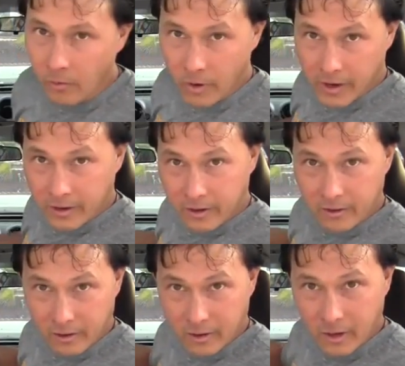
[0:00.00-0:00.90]
Right
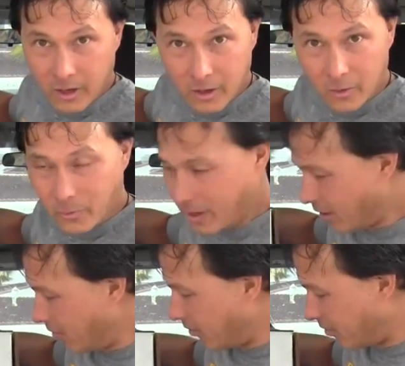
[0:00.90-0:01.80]
here, we
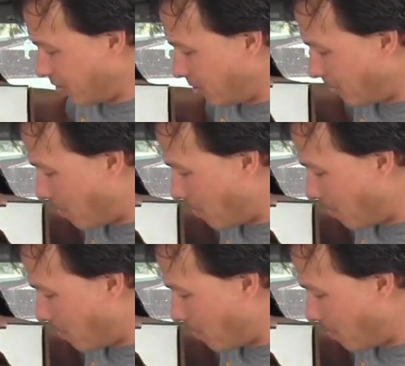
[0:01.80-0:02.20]
got all these little